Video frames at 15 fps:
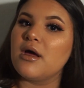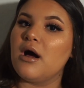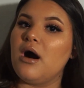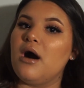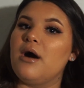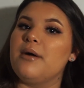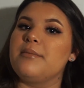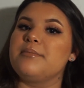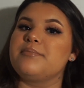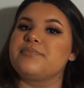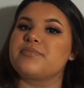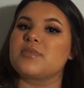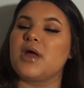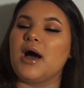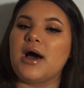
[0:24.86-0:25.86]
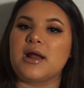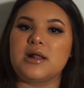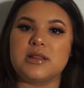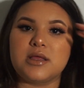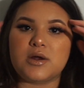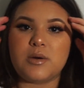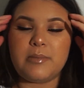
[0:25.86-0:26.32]
add a
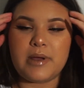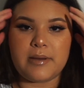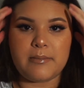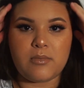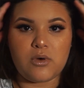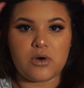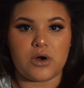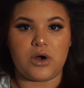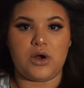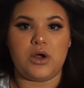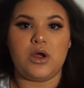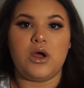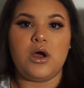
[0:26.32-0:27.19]
little bit more